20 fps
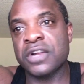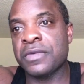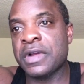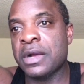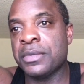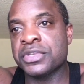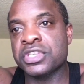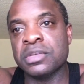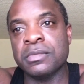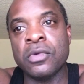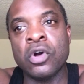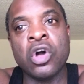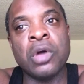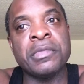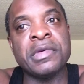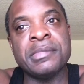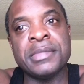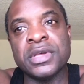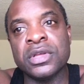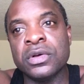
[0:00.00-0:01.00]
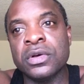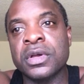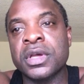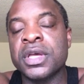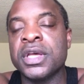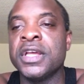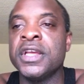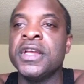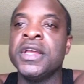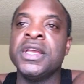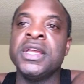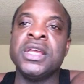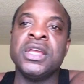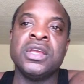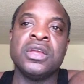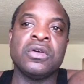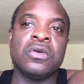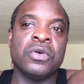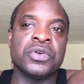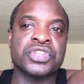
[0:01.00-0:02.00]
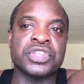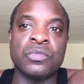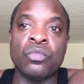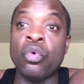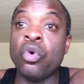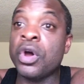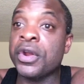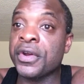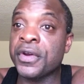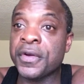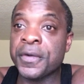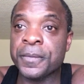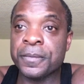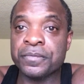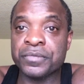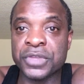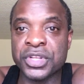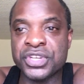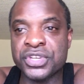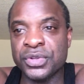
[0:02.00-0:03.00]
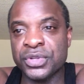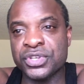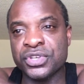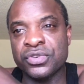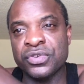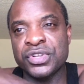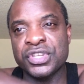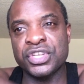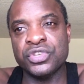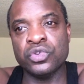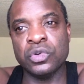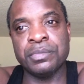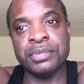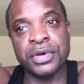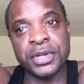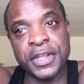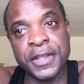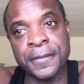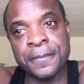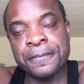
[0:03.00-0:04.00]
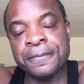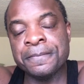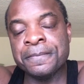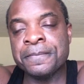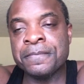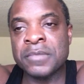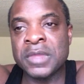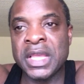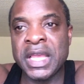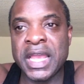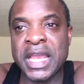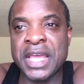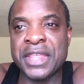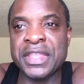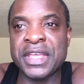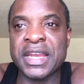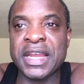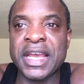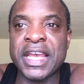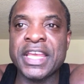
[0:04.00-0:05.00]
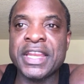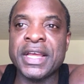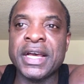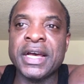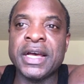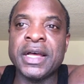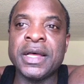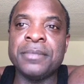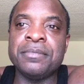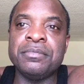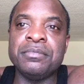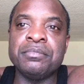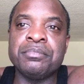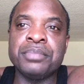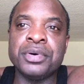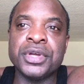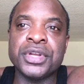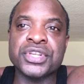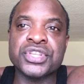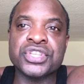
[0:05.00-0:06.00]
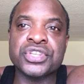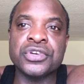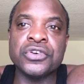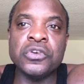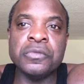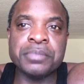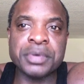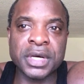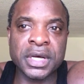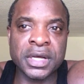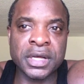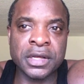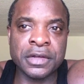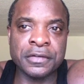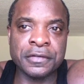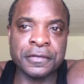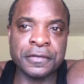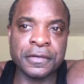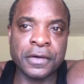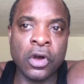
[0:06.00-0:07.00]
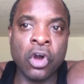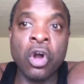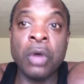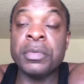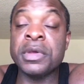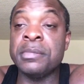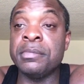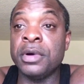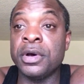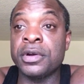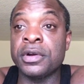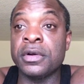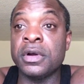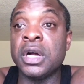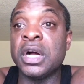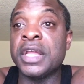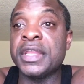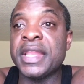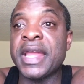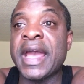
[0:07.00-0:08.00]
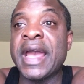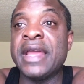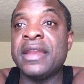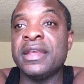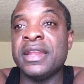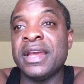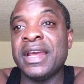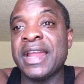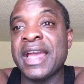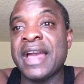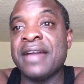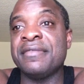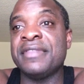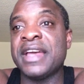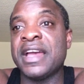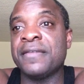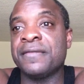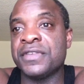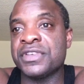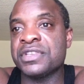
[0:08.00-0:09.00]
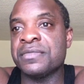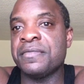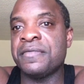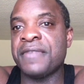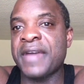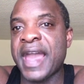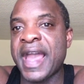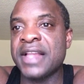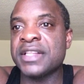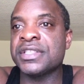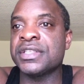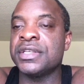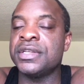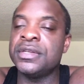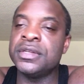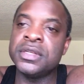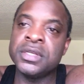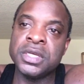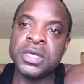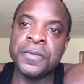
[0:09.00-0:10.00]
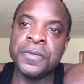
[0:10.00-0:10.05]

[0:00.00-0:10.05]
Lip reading: around with some almond milk or some water until it turned into a pudding. And then I'd put a scoop of almond butter on that, and I'd have that for some fats and